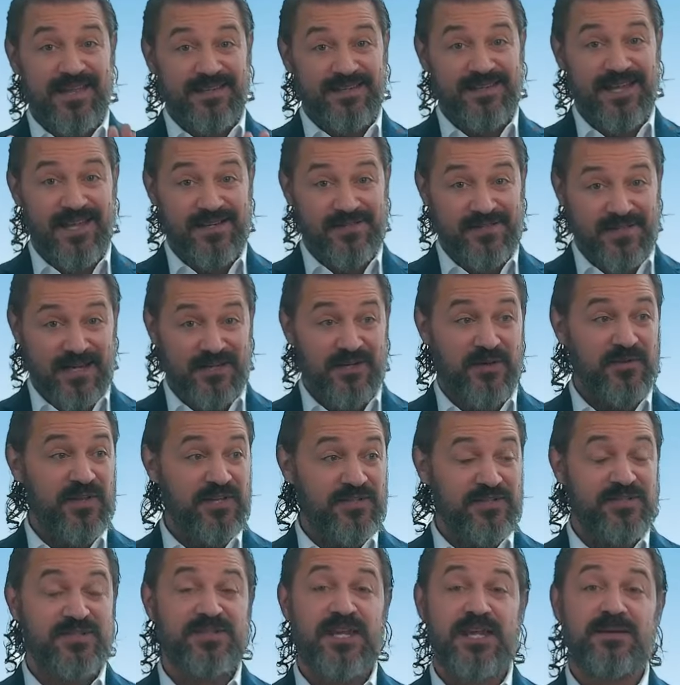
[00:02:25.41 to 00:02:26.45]
And yes, I know
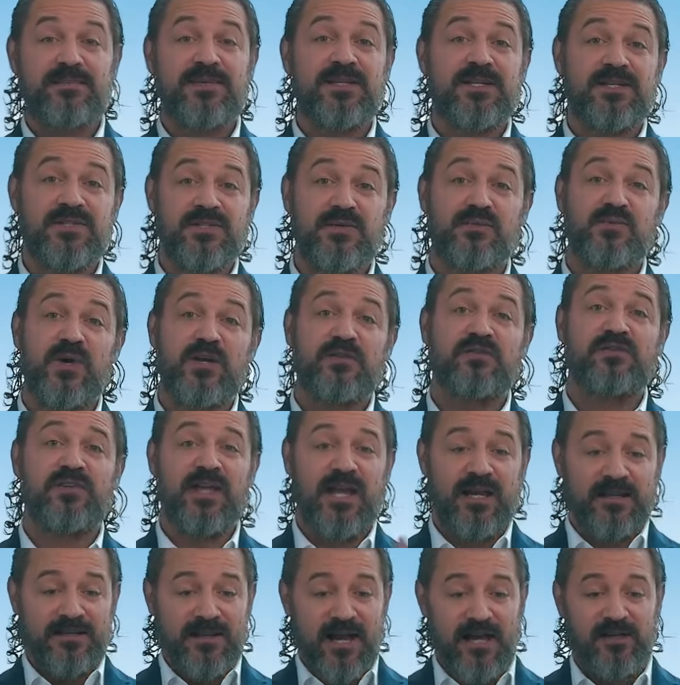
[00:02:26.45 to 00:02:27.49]
that statement is a red
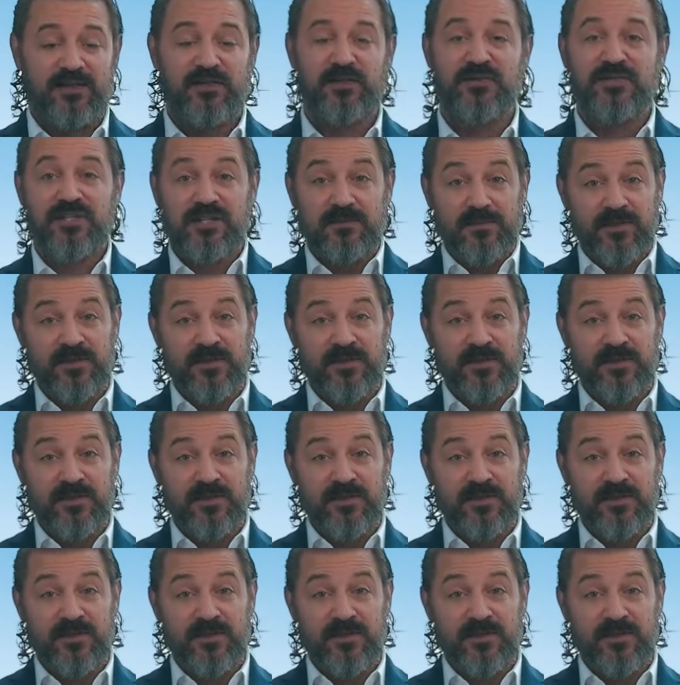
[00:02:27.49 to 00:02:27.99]
flag, not losing